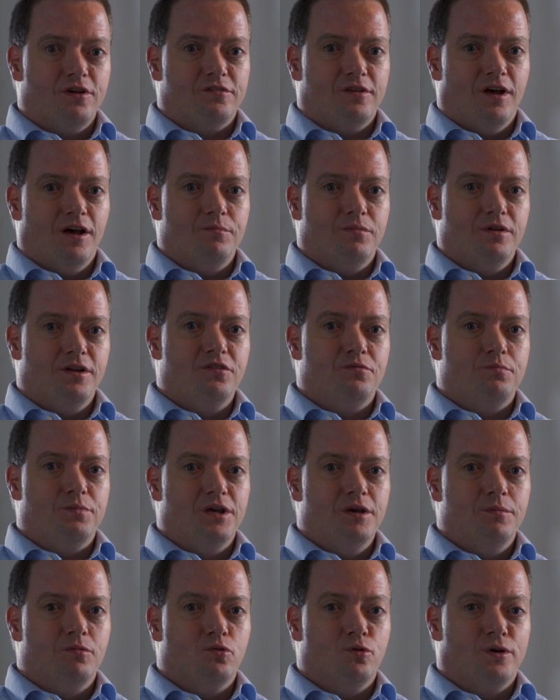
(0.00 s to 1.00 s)
example, is
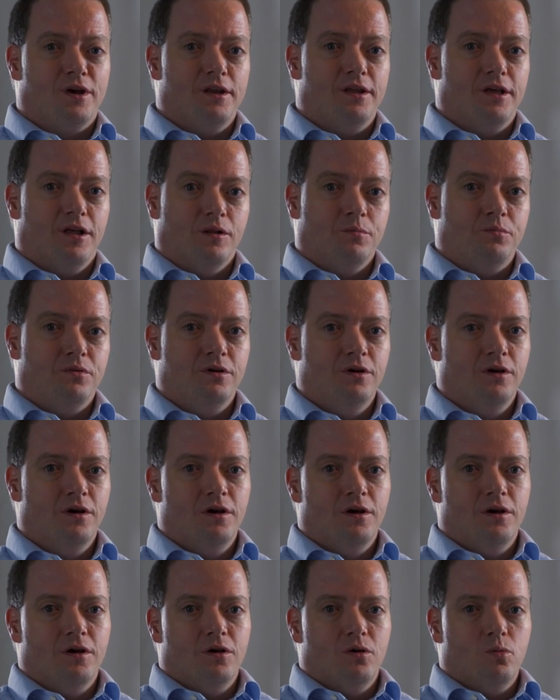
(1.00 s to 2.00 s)
people who can help
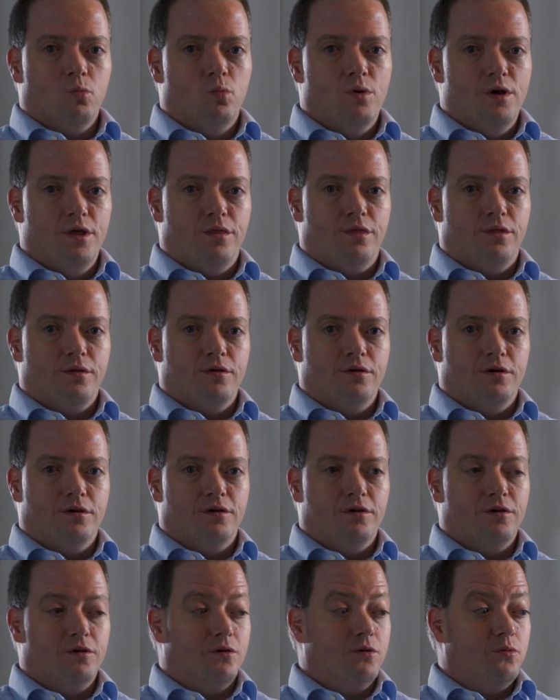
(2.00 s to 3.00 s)
with
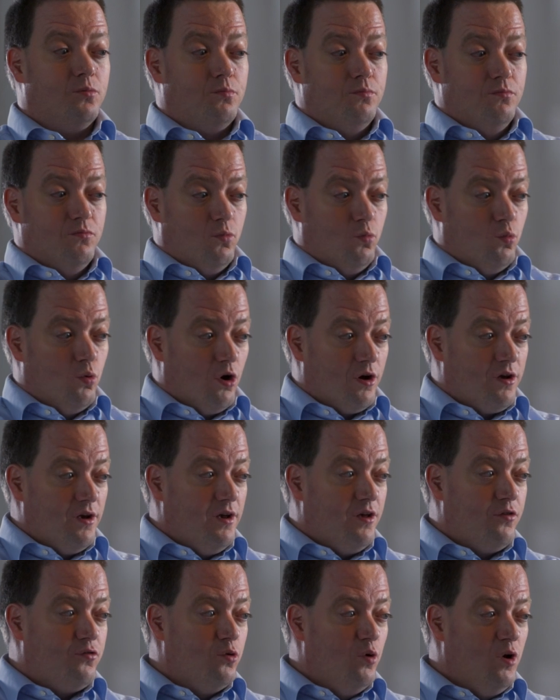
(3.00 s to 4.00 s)

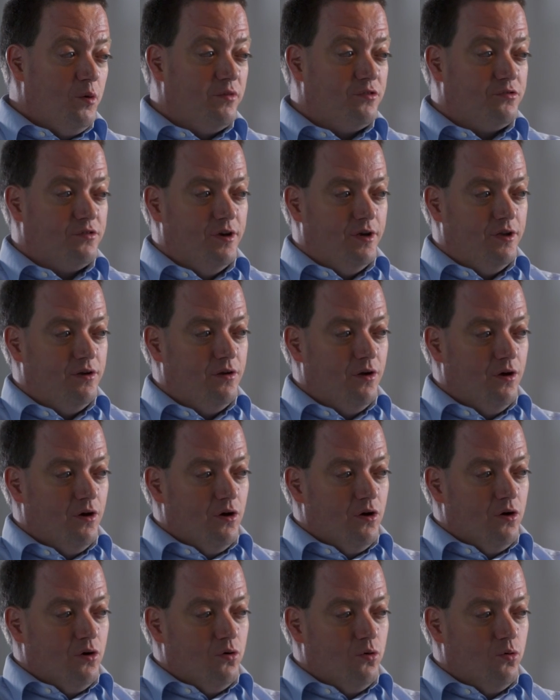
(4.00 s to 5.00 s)
working a sewing machine,
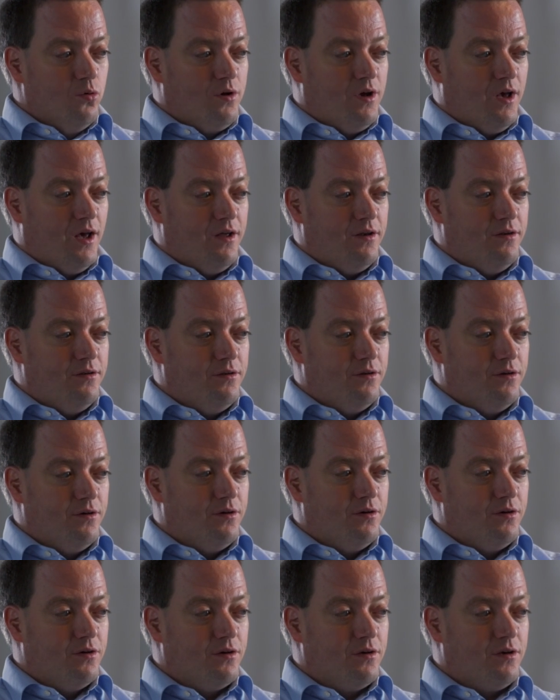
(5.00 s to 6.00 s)
who
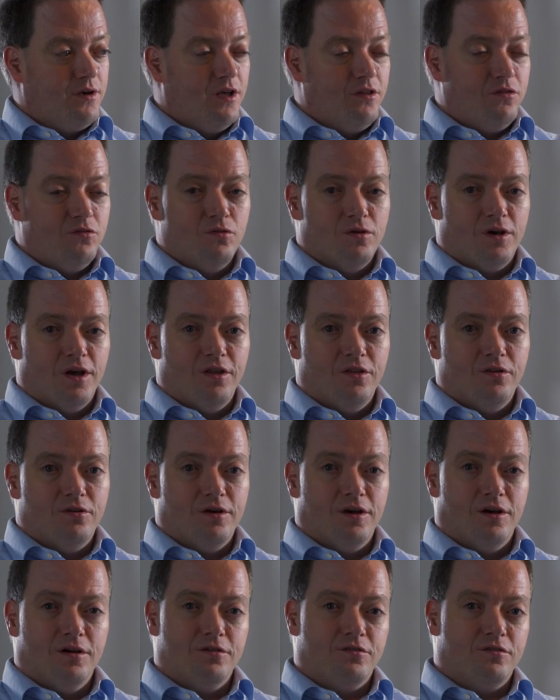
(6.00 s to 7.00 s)
can get
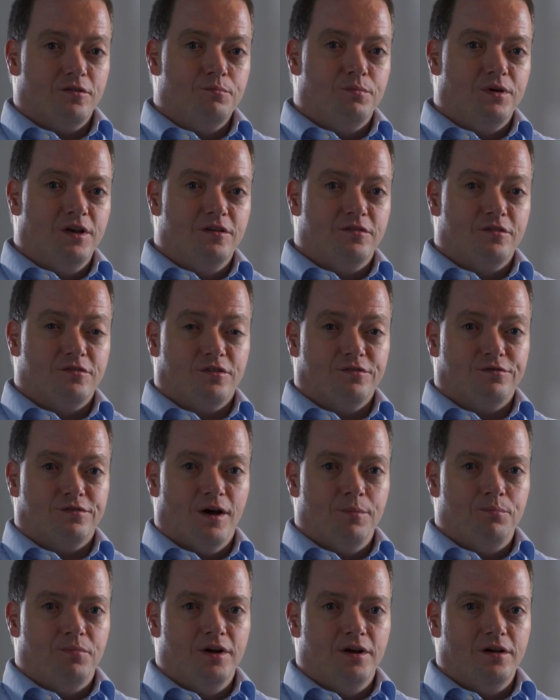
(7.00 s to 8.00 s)
together some pieces of
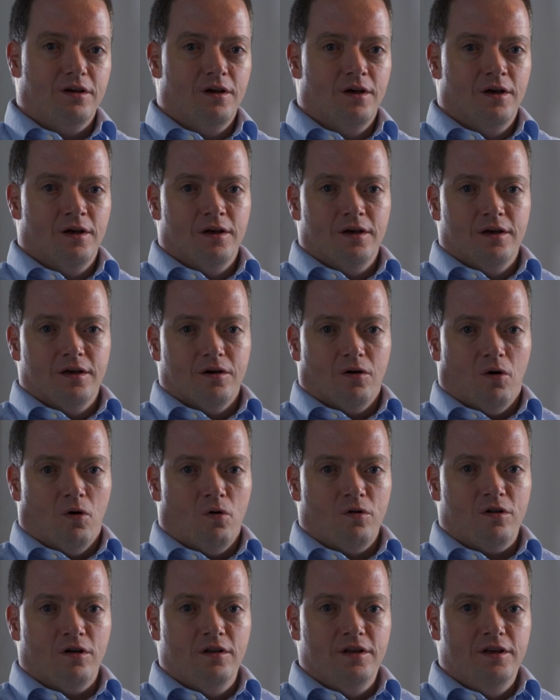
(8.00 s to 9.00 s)
fabric
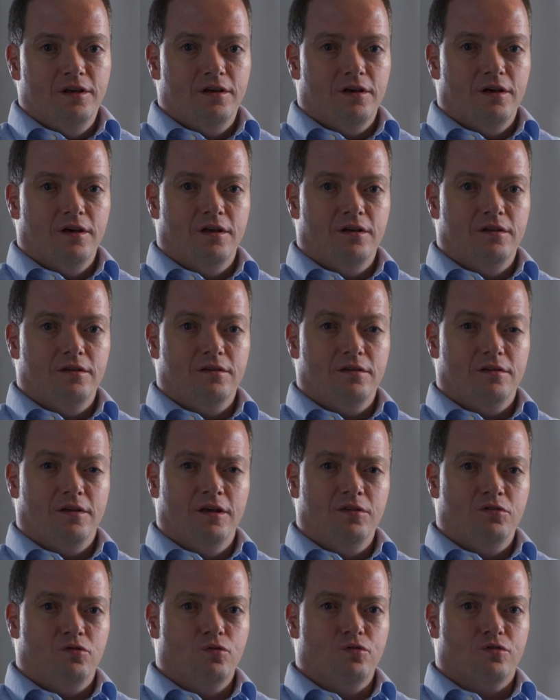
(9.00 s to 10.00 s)
orderly in
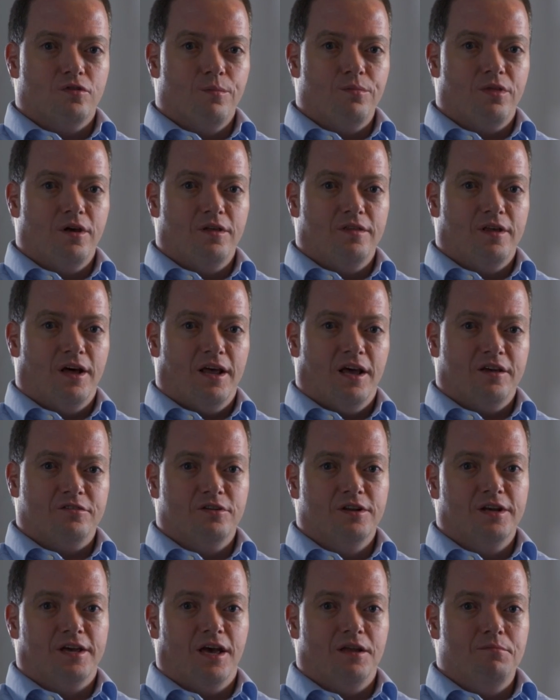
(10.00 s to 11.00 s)
into something that
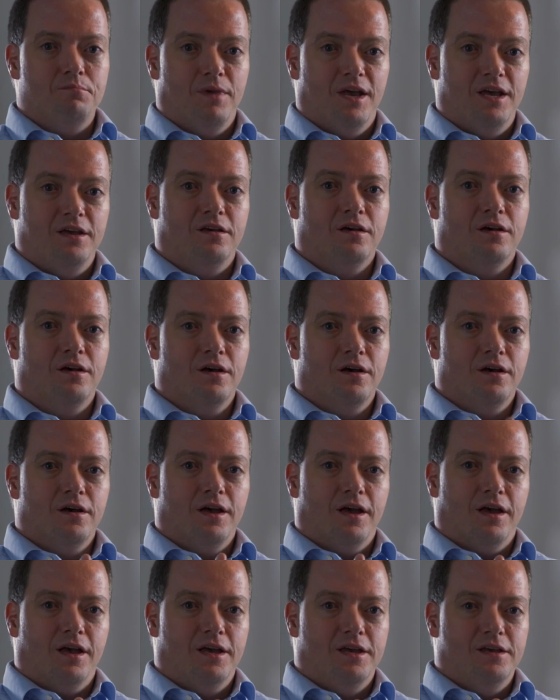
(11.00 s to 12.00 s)
actually can make
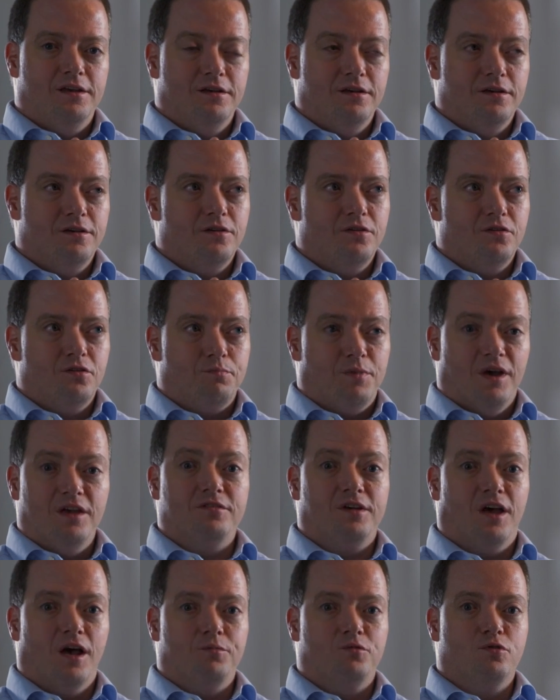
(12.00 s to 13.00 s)
a
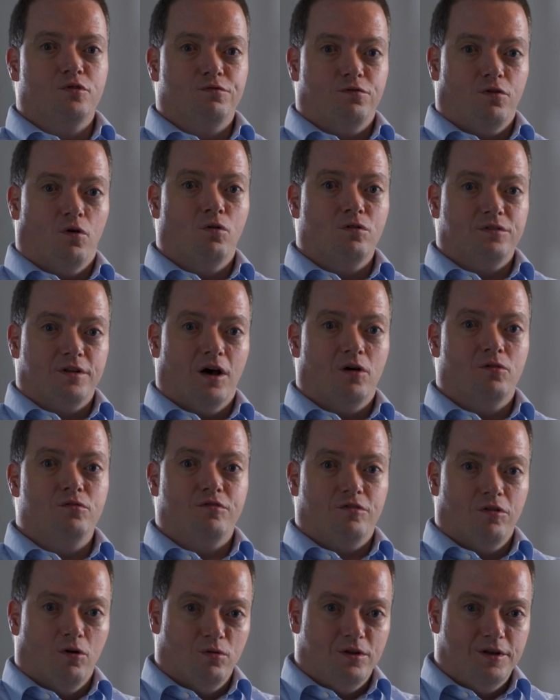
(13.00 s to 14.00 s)
space capsule fall down
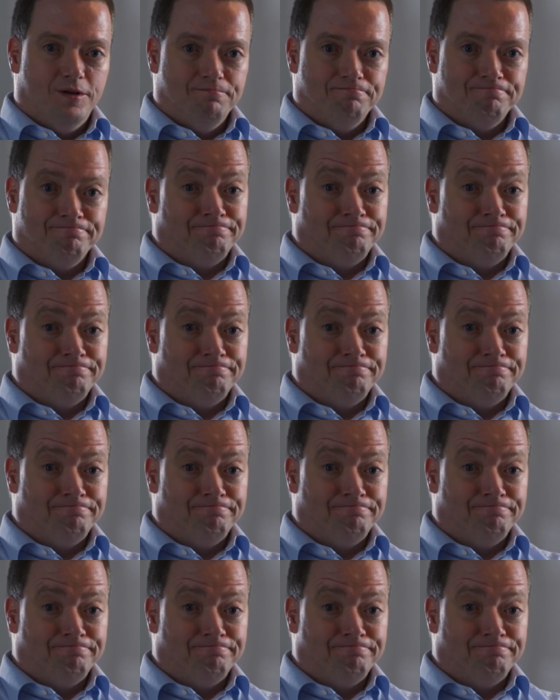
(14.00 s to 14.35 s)
slowly.